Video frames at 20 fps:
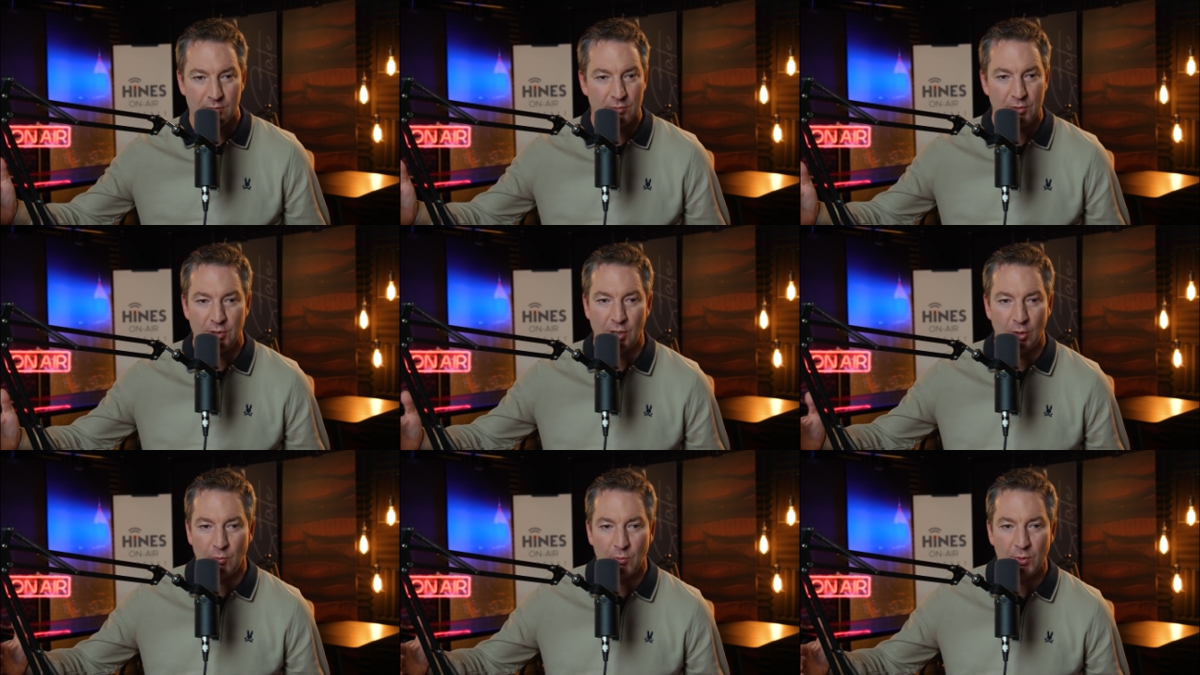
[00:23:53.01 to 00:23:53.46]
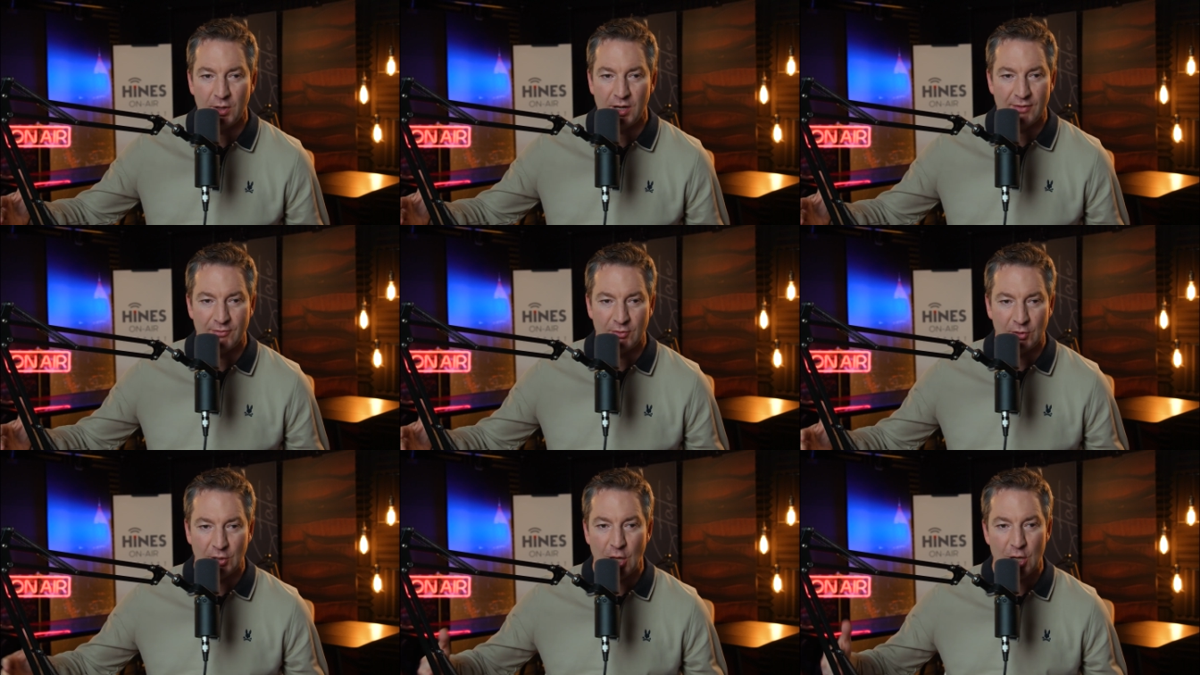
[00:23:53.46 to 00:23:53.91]

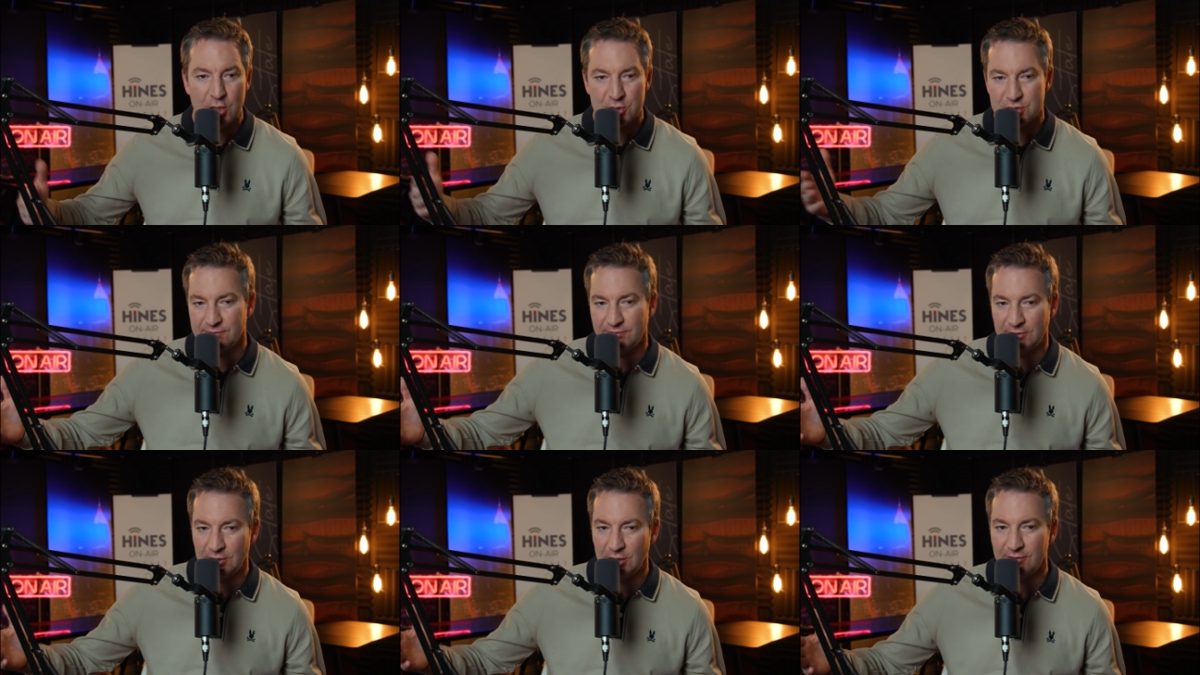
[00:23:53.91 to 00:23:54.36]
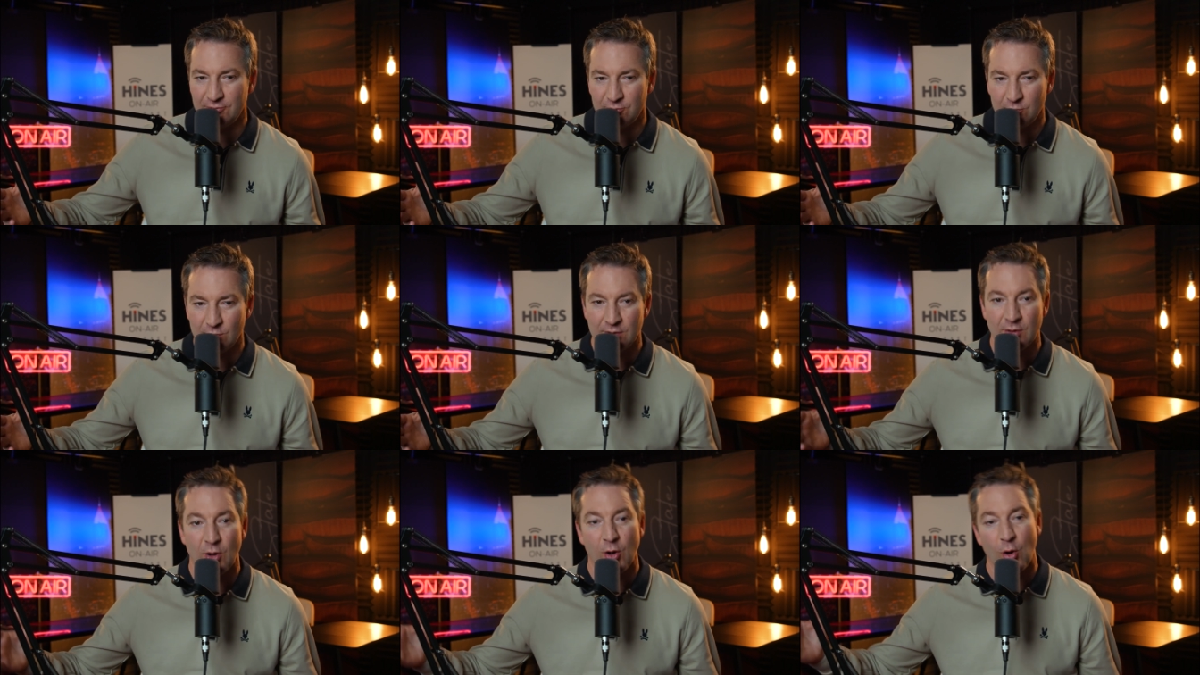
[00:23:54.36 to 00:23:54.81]
loss of a loved
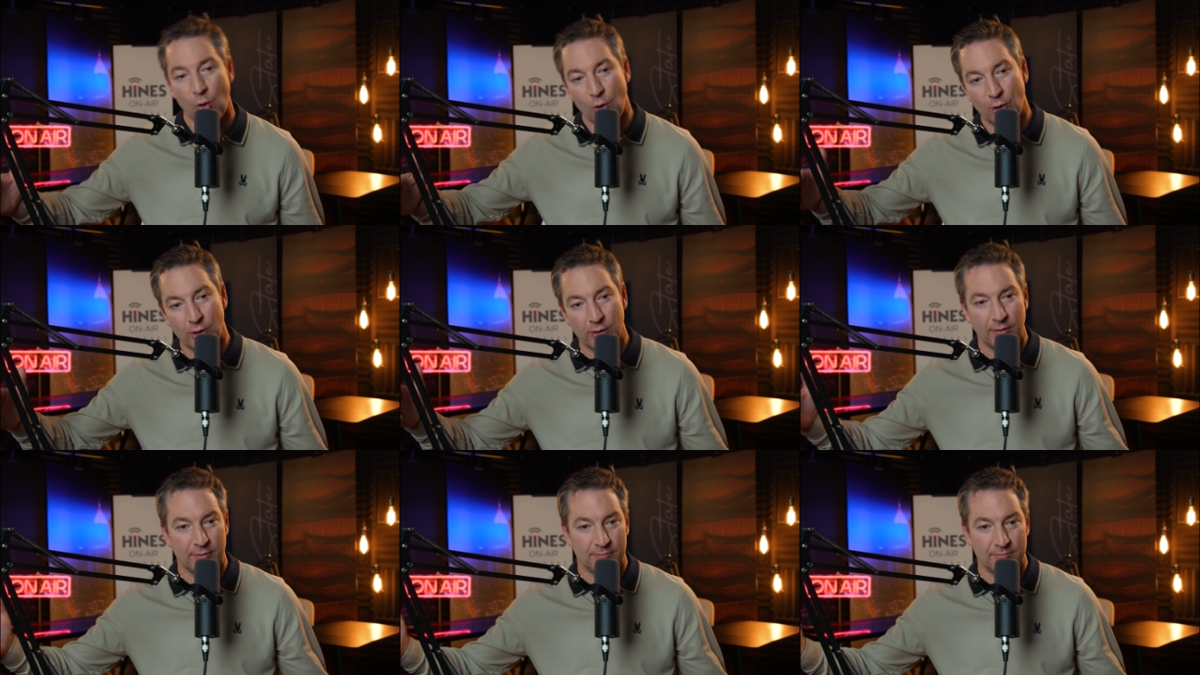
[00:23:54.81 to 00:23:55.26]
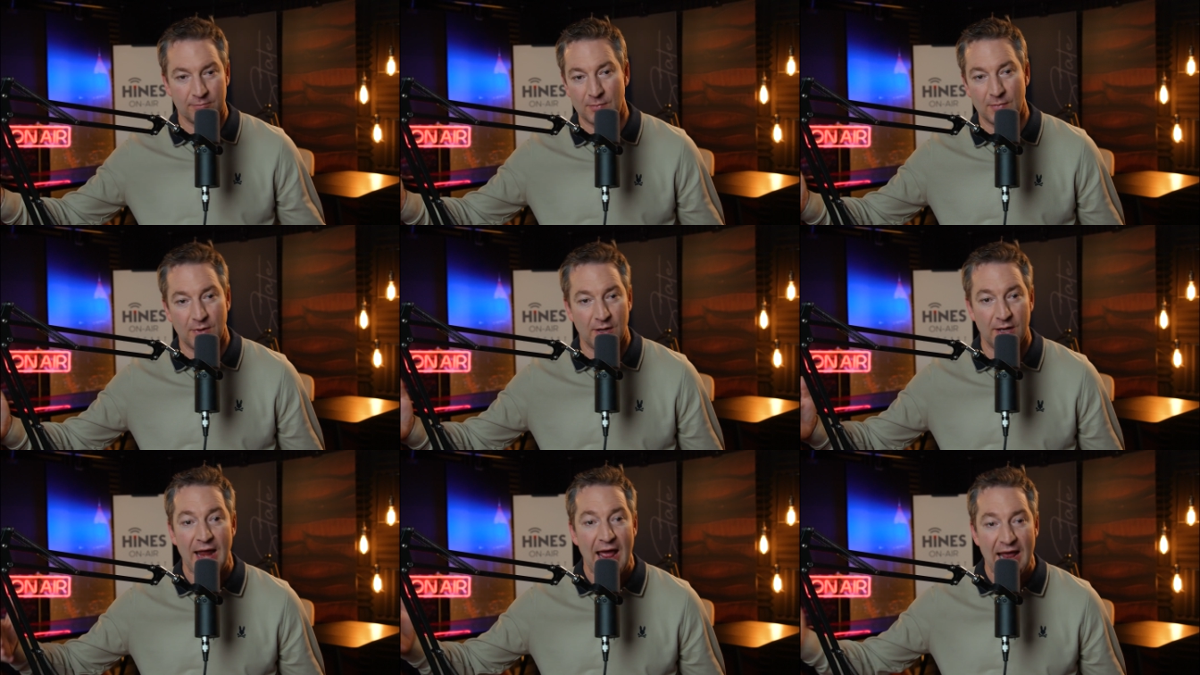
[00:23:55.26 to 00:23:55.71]
one or
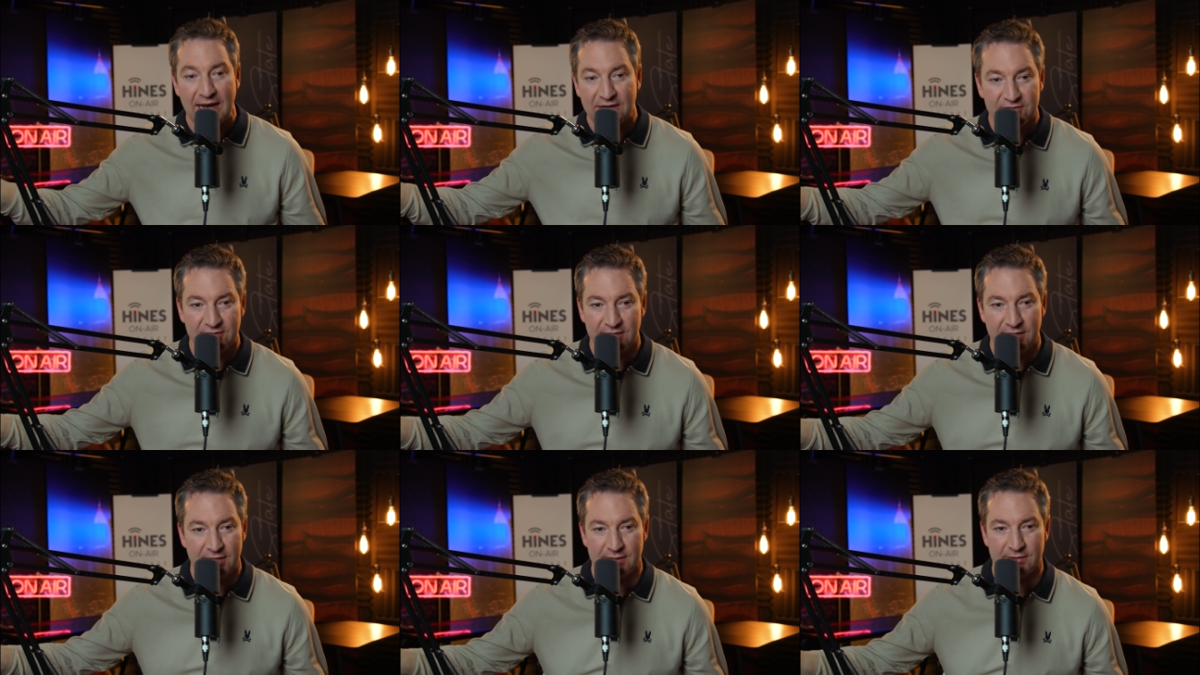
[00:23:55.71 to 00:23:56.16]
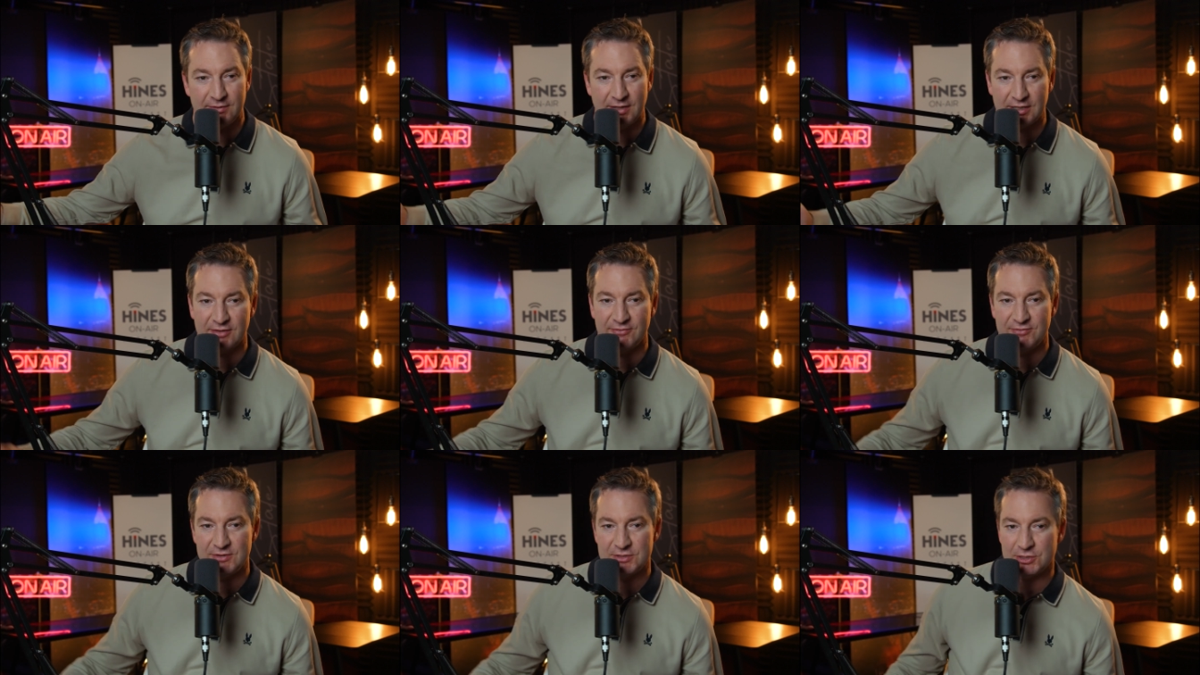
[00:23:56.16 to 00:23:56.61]
an accident,
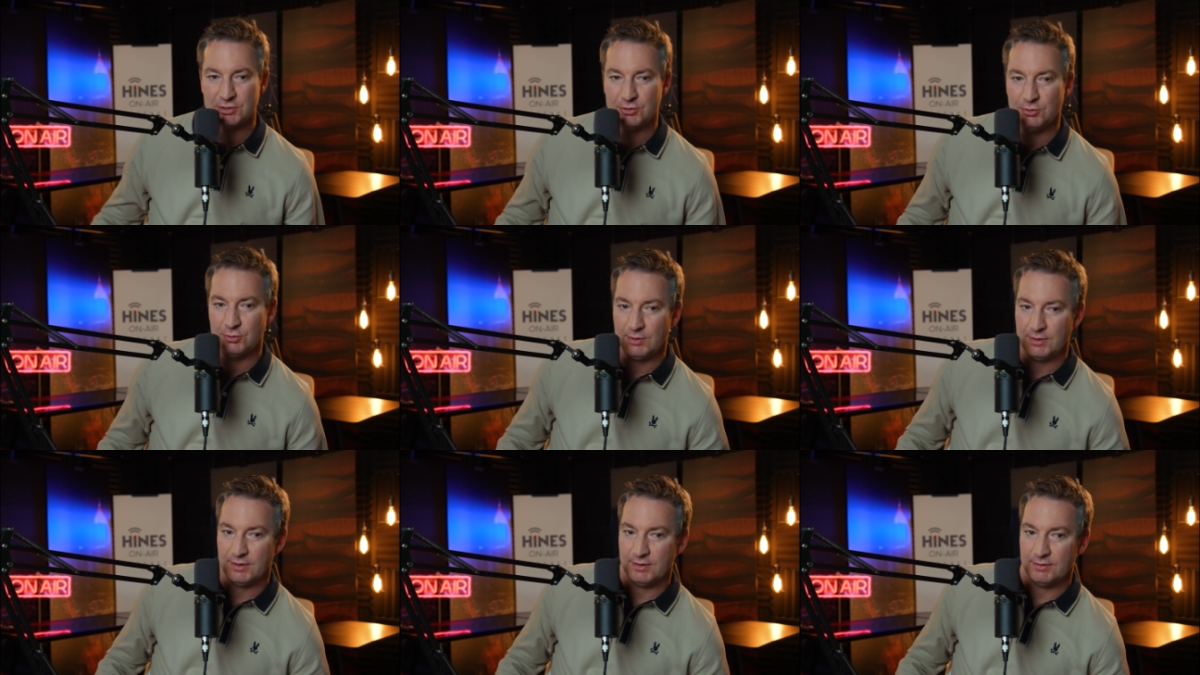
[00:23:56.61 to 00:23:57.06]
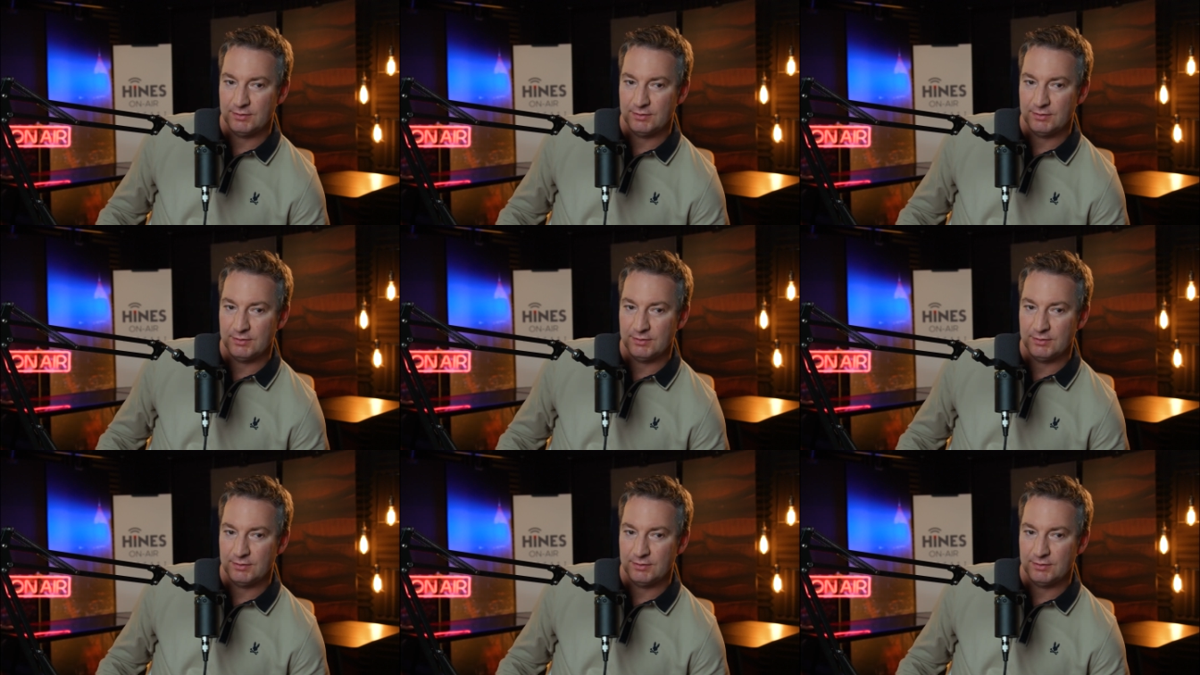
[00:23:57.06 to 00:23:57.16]
like a physical.